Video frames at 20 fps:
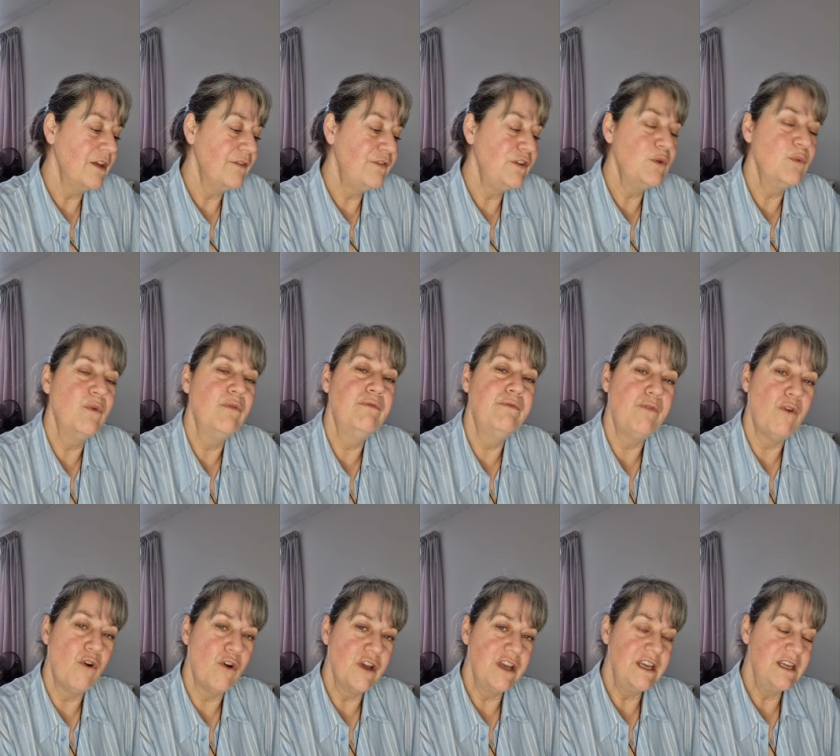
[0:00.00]
if you
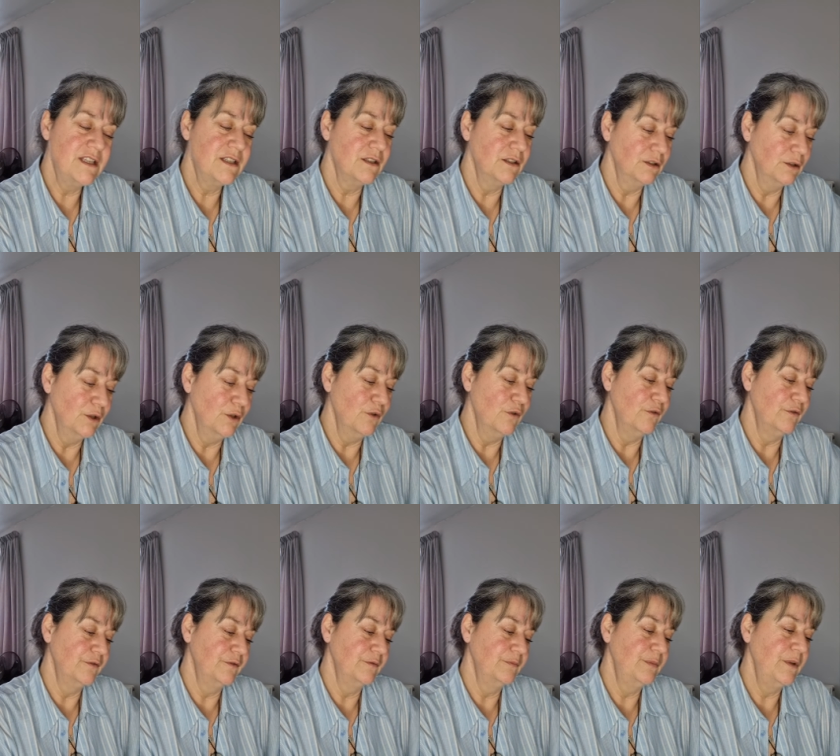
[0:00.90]
avoid
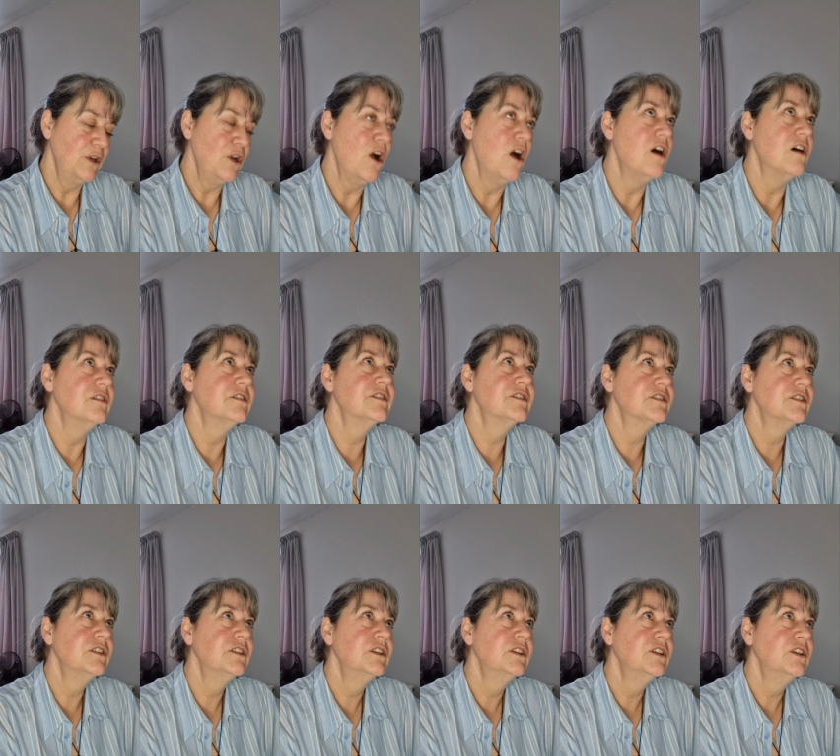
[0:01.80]
love
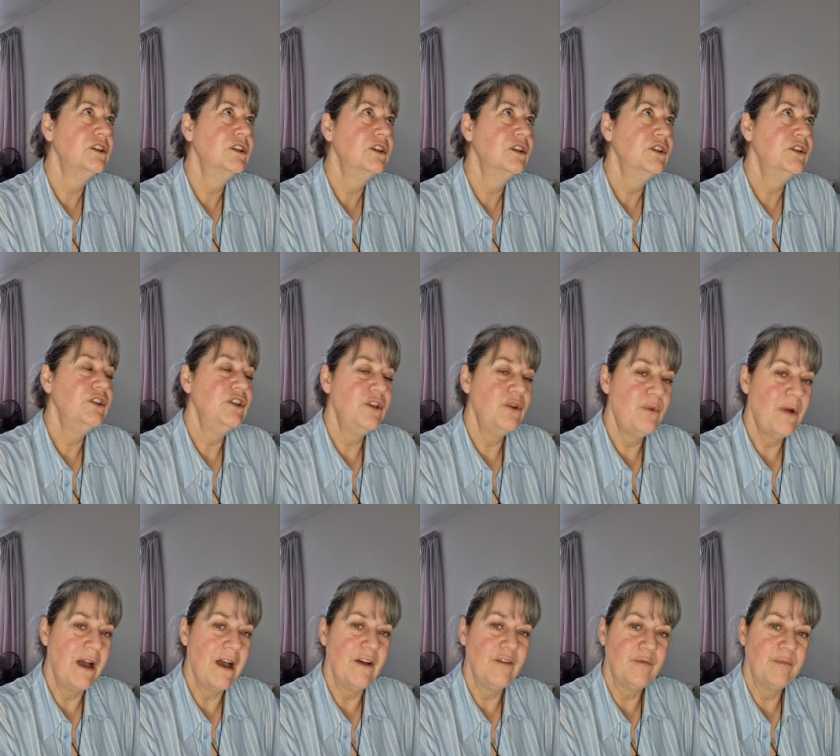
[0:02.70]
because
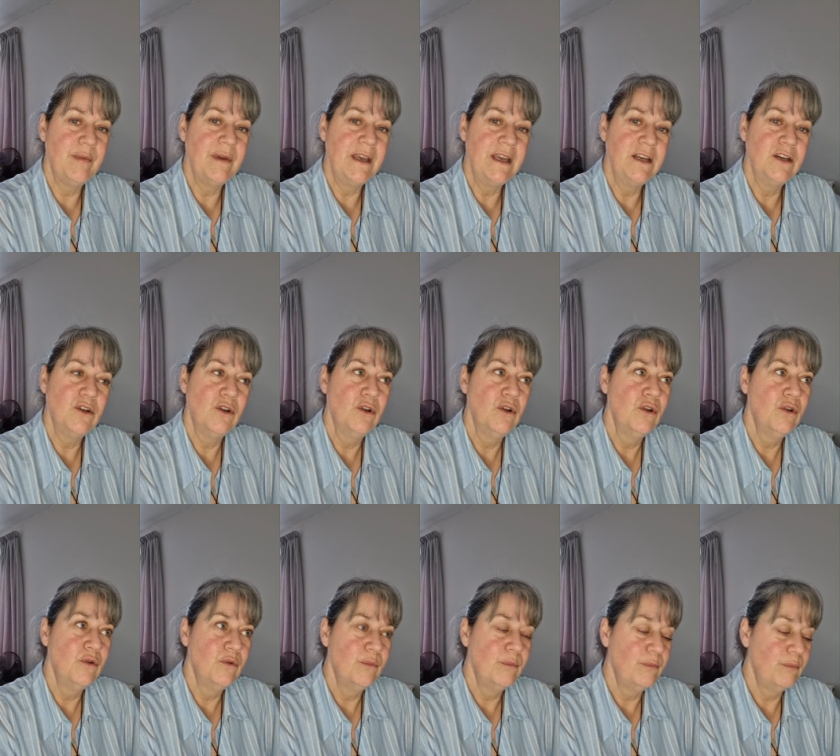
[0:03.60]
you have been
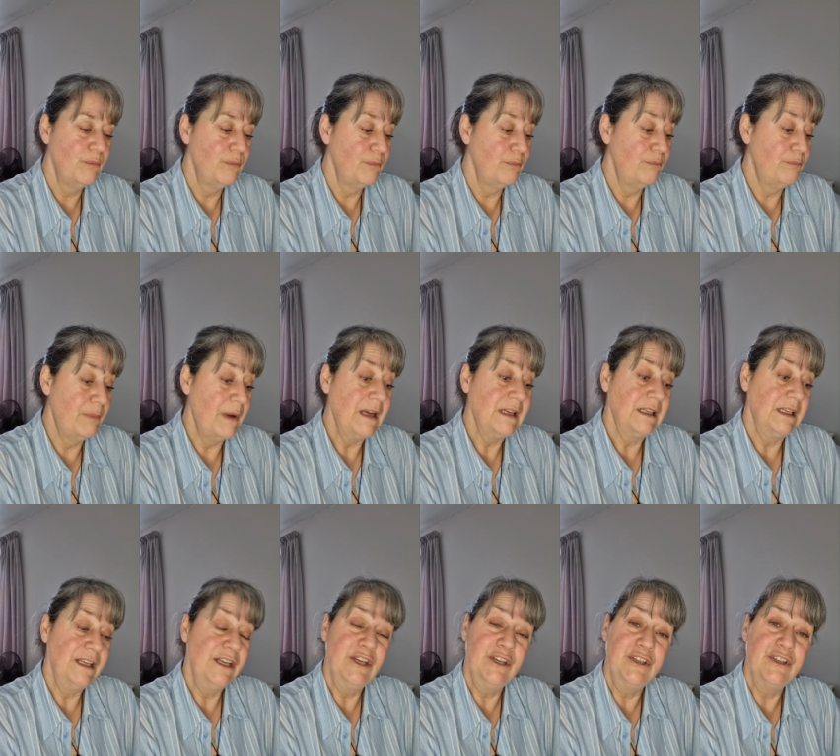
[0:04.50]

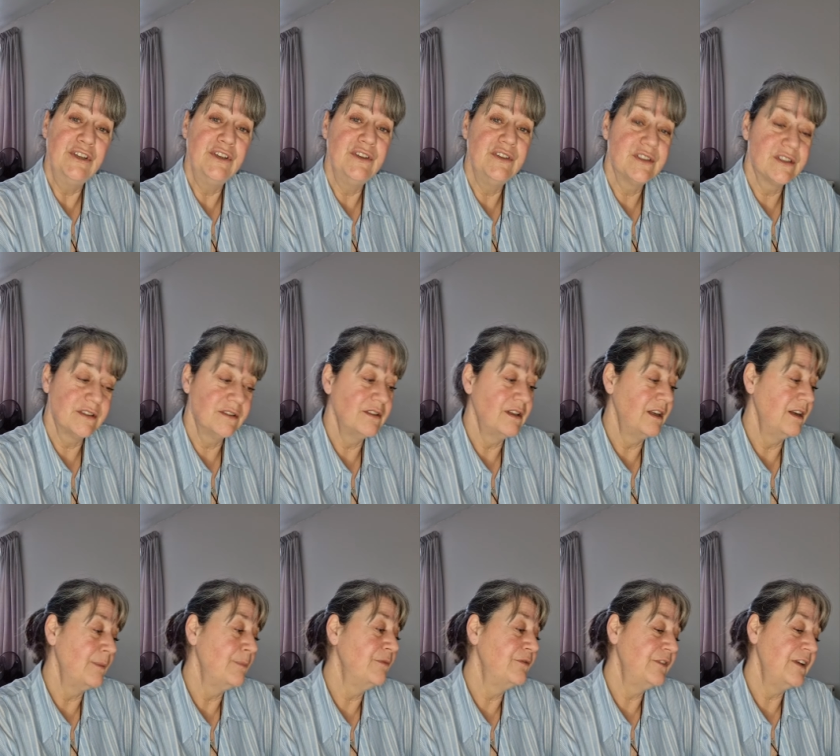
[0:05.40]
badly hurt,
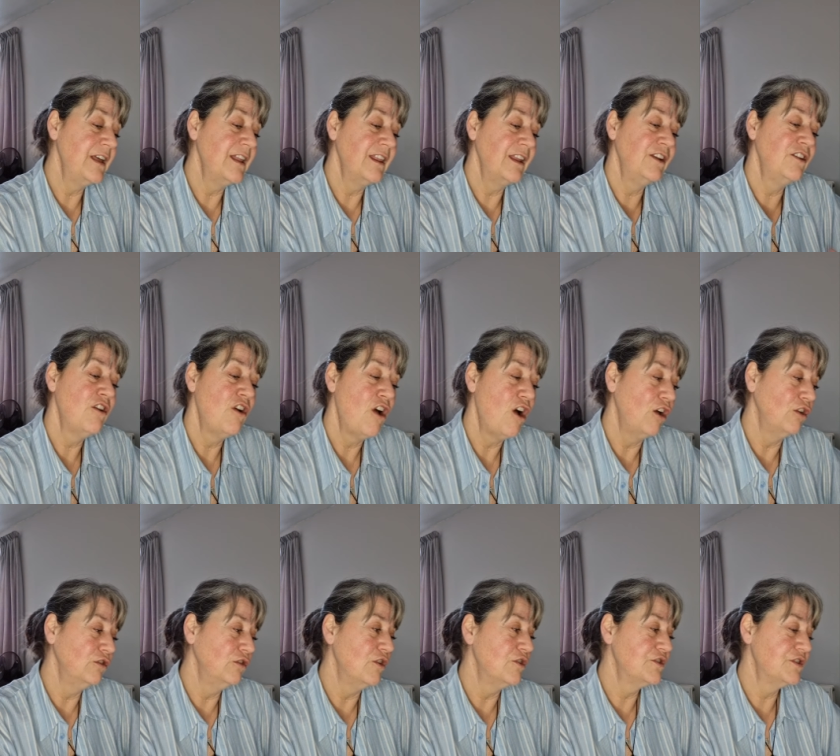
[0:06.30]
and I'm feeling
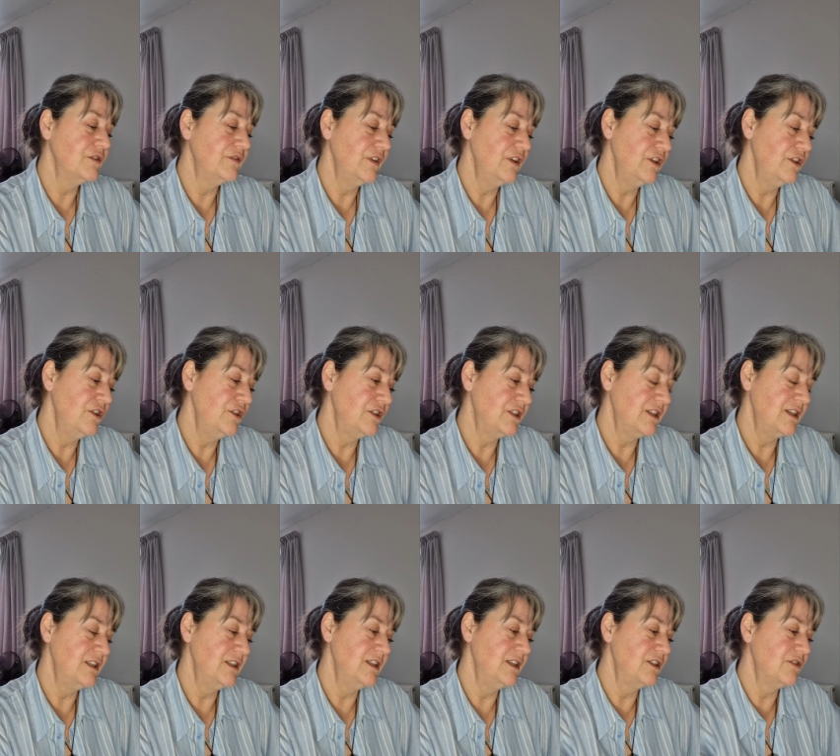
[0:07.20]
a lot of hurt
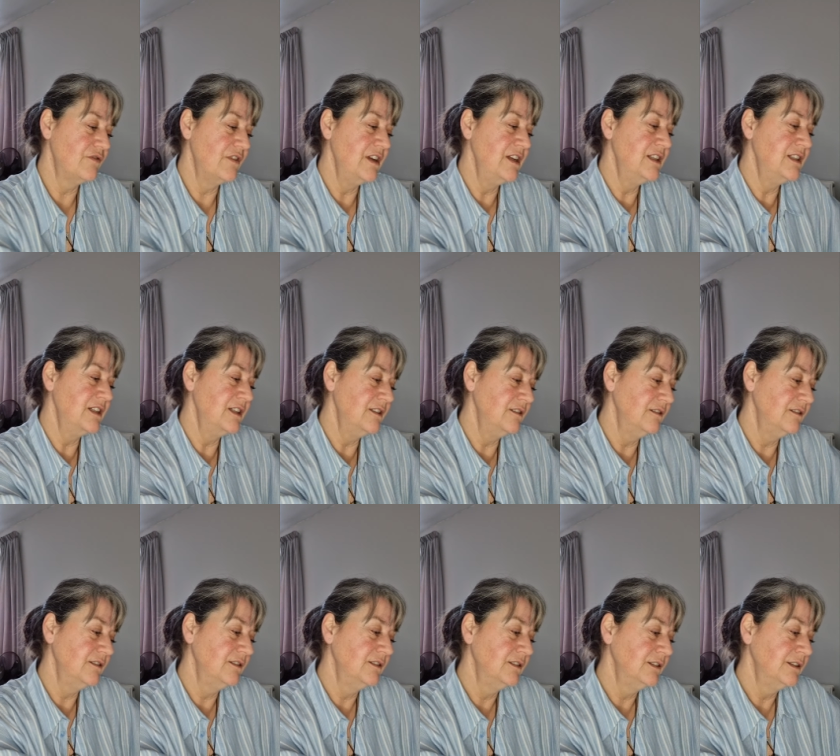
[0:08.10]
in this reading,
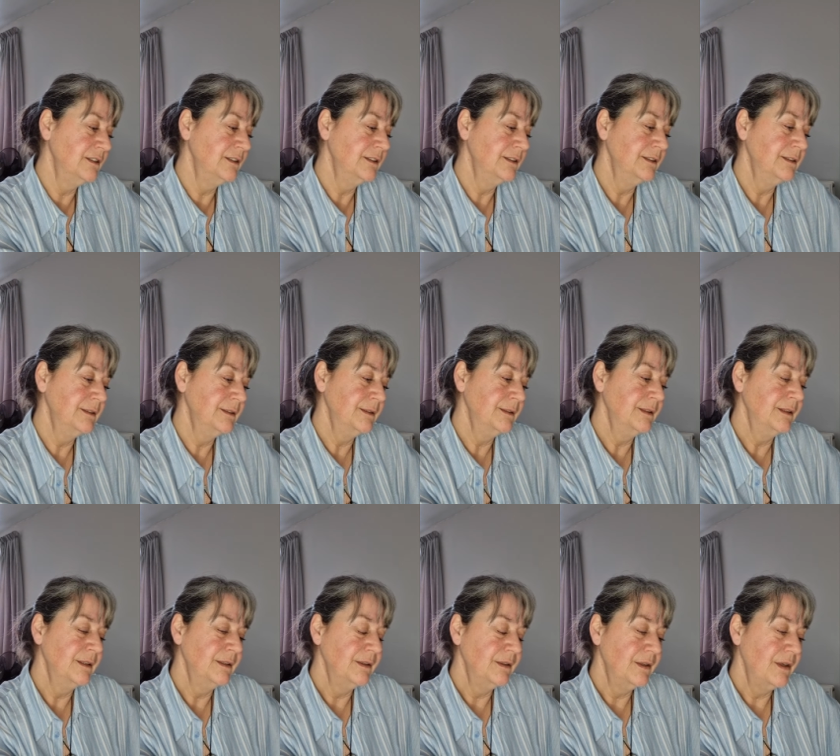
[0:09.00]

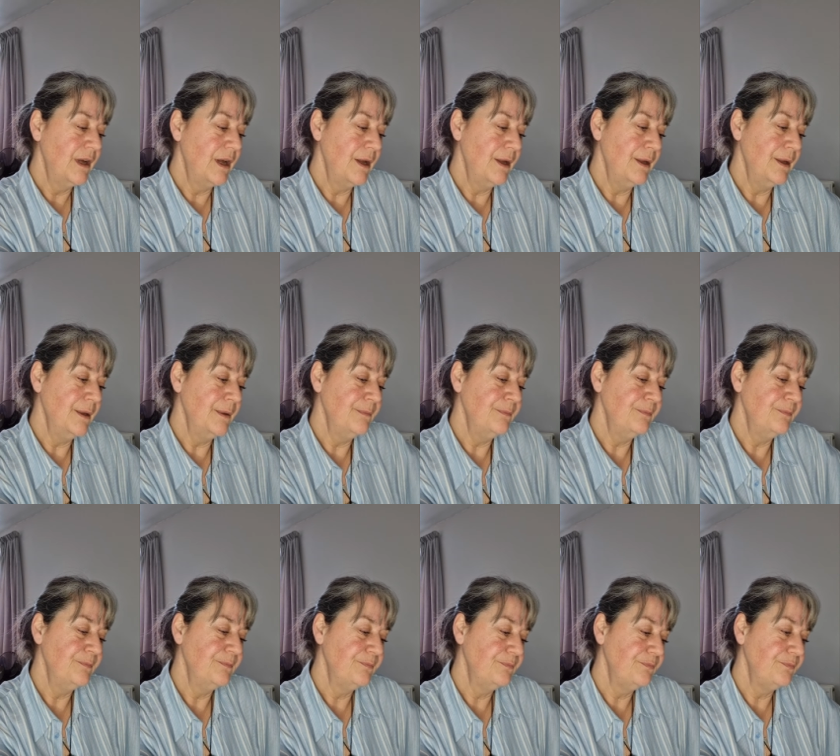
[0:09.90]

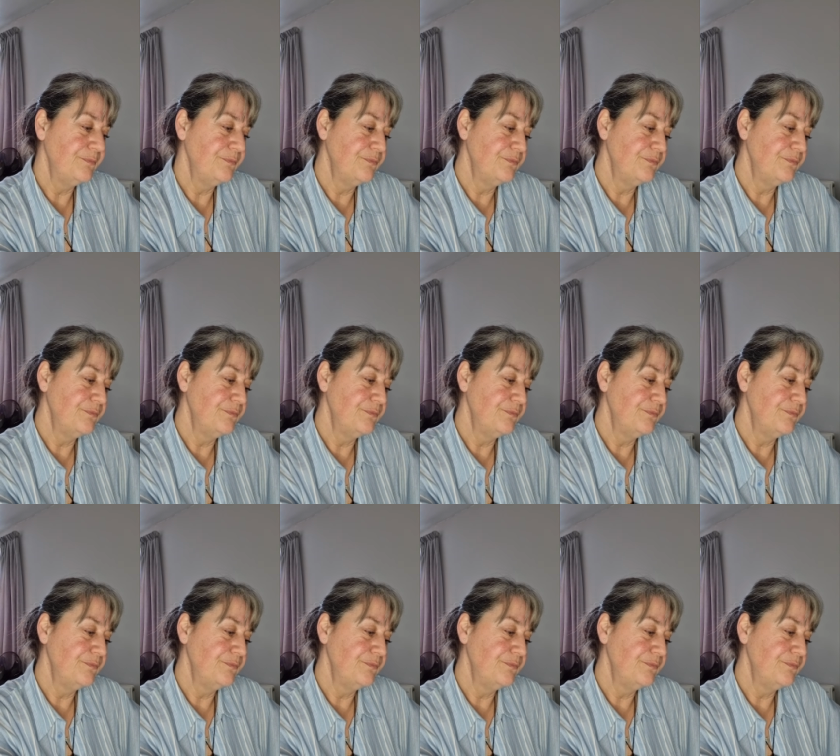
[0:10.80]
um,